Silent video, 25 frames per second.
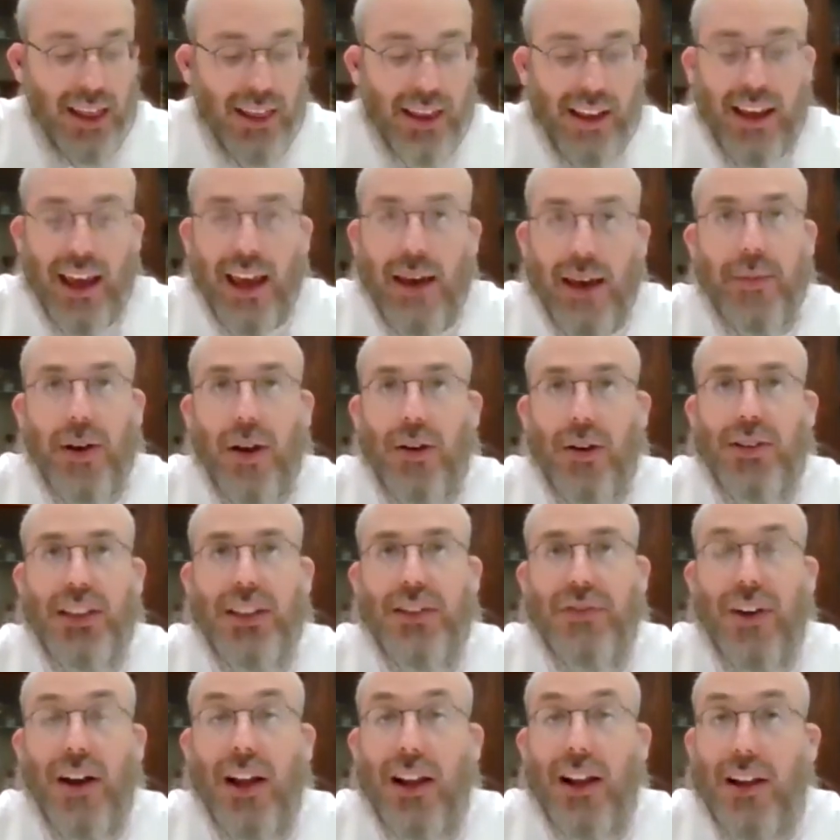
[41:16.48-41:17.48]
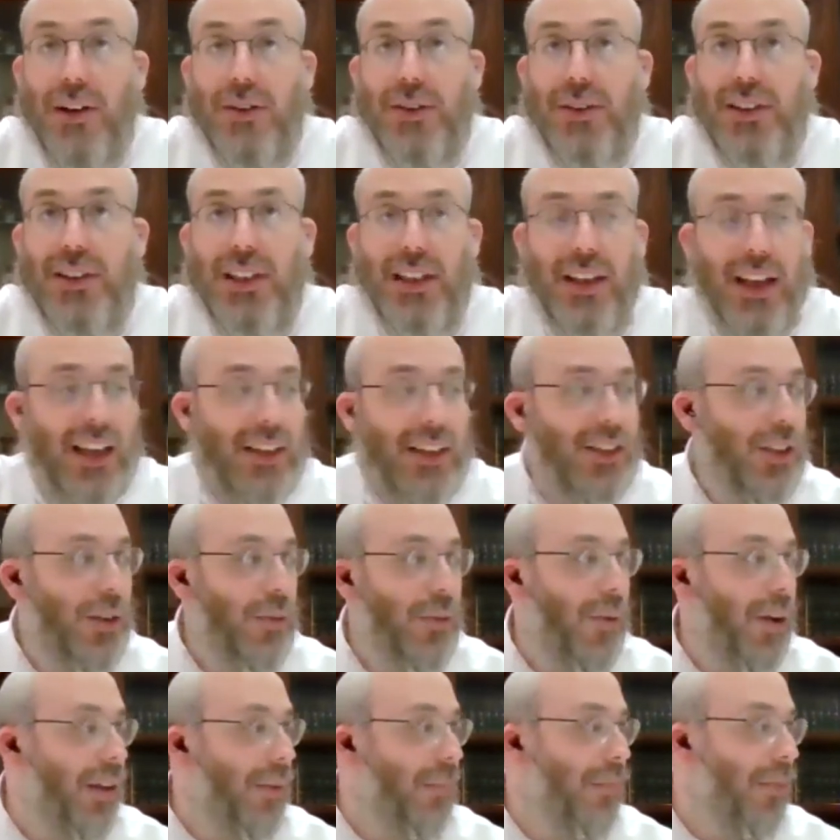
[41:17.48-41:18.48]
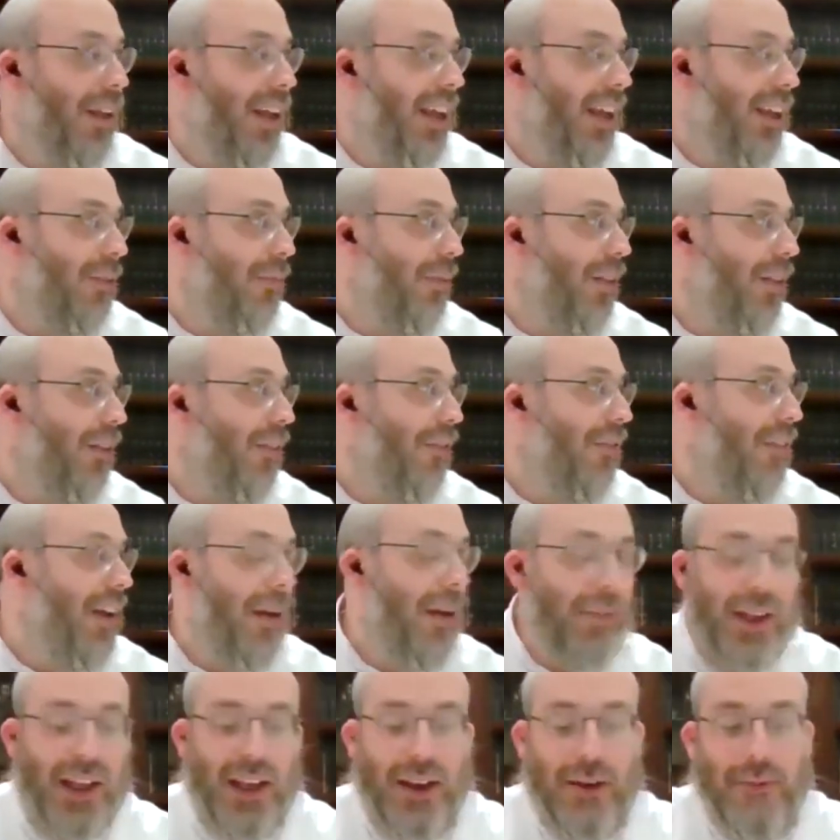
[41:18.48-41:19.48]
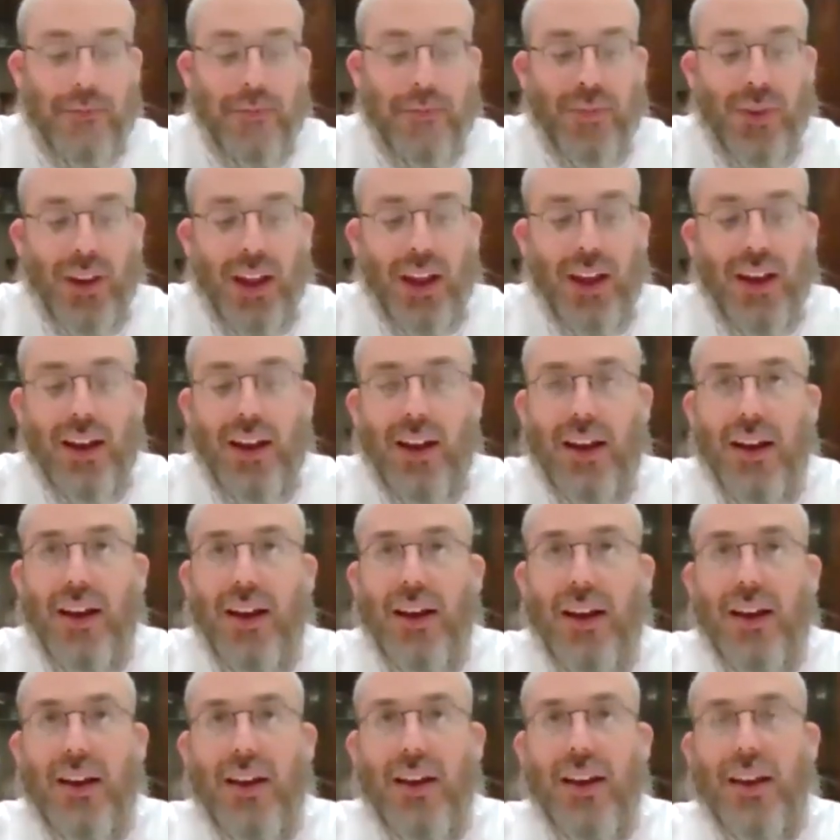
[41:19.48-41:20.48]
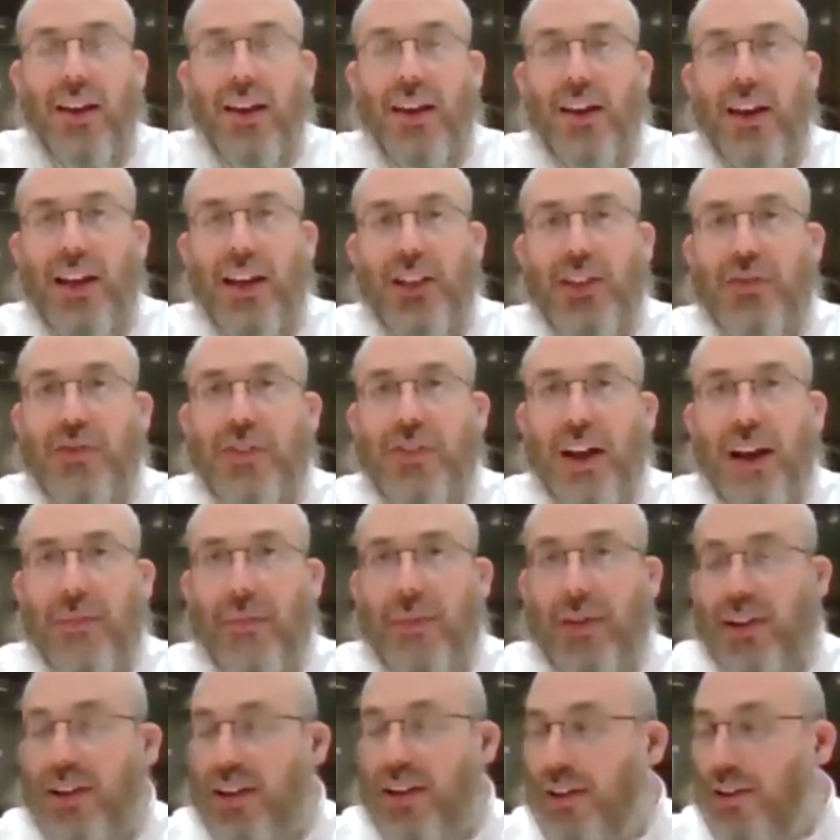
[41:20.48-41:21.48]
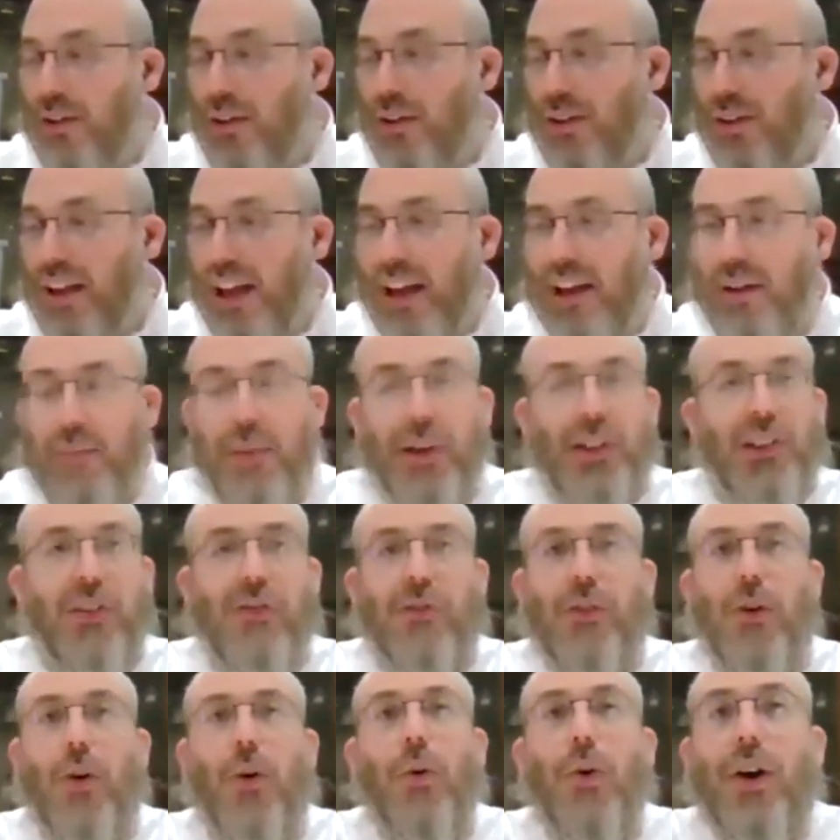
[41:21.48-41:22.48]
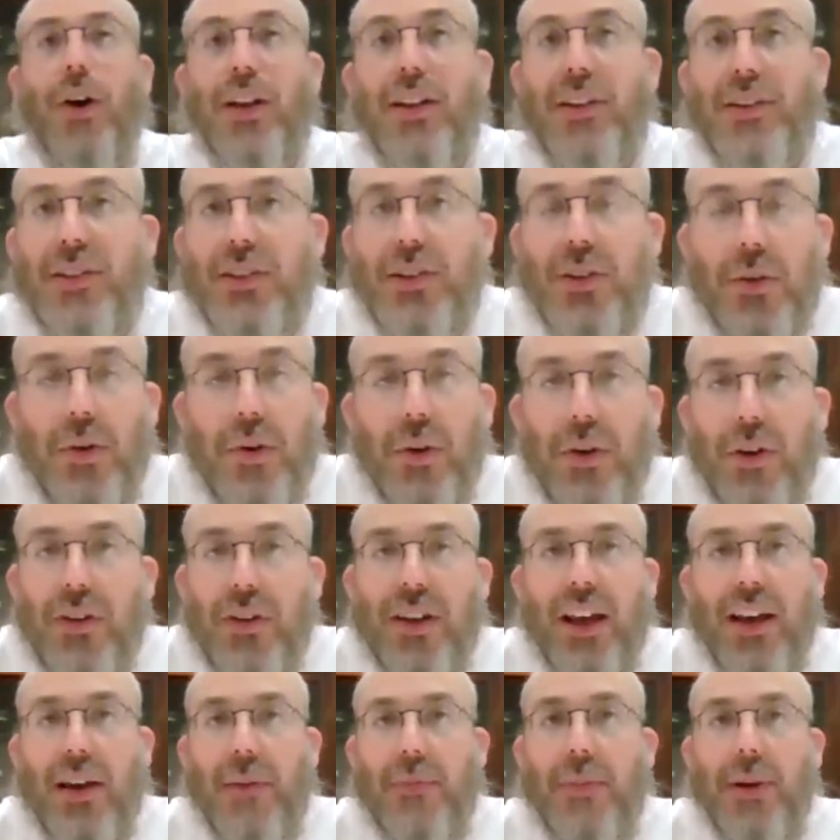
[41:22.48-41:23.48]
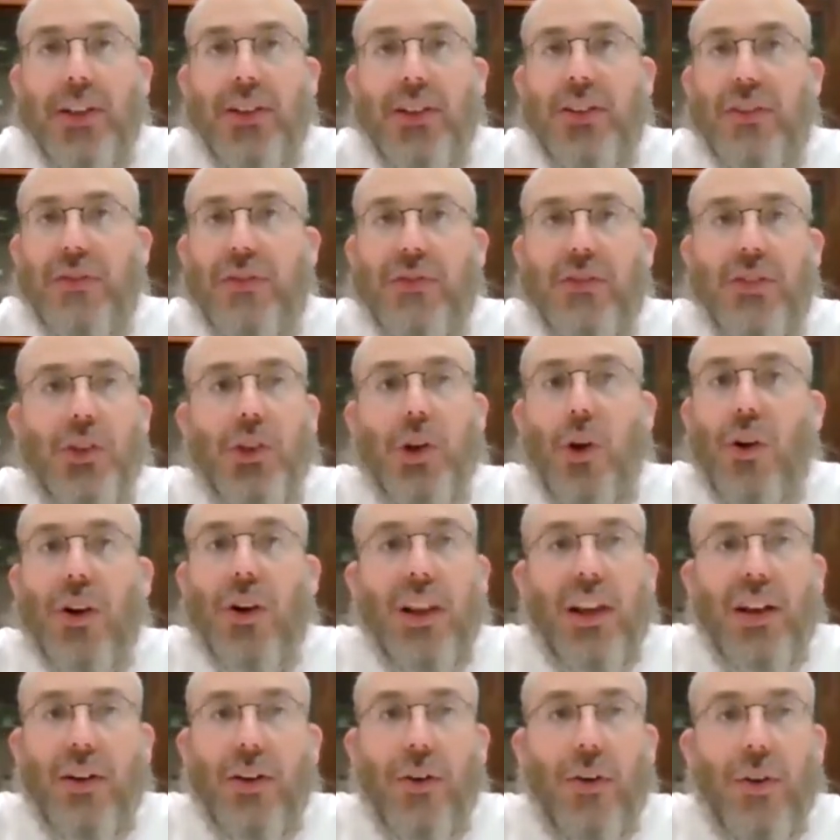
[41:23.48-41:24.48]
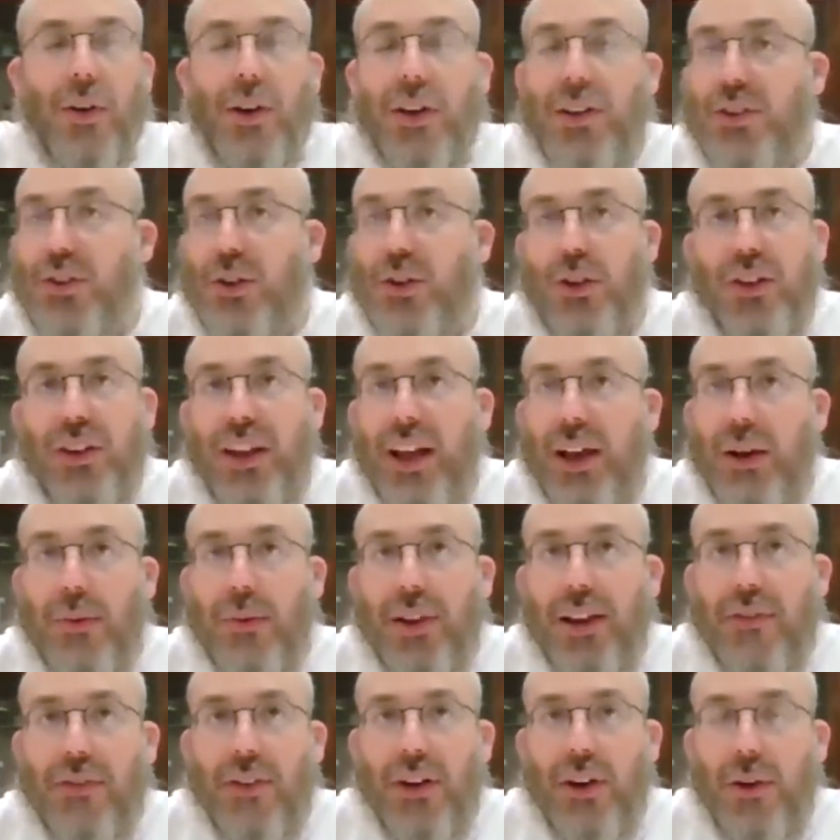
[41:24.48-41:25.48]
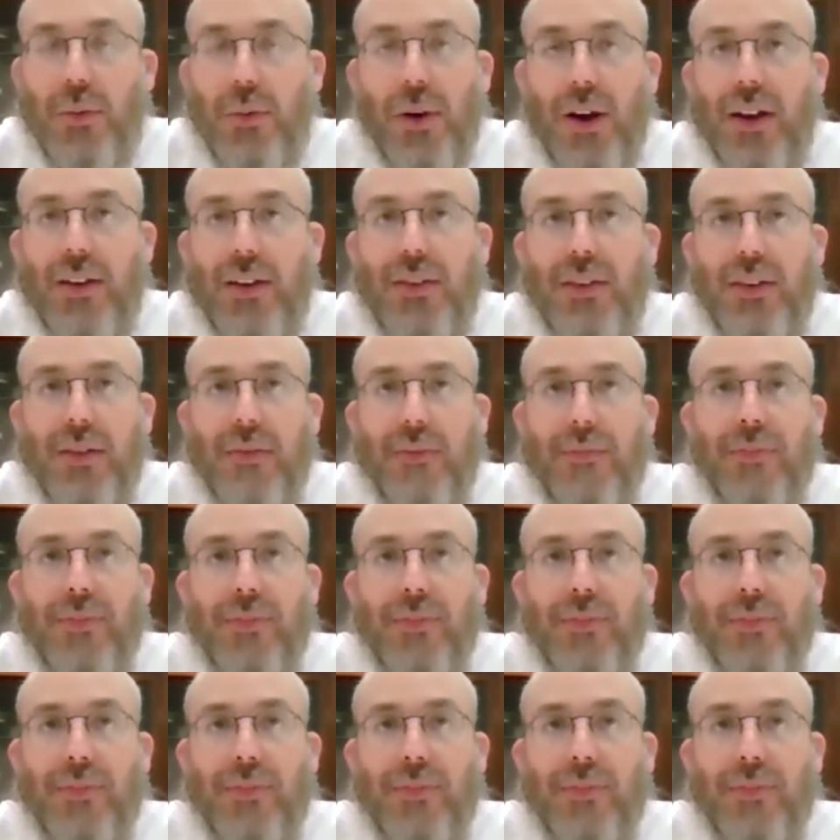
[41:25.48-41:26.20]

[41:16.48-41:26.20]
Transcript: And the game goes as follows, in case you want to play it with your family. Each family, you take a bunch of coins, or you take a bunch of chocolate coins, or you take whatever you want,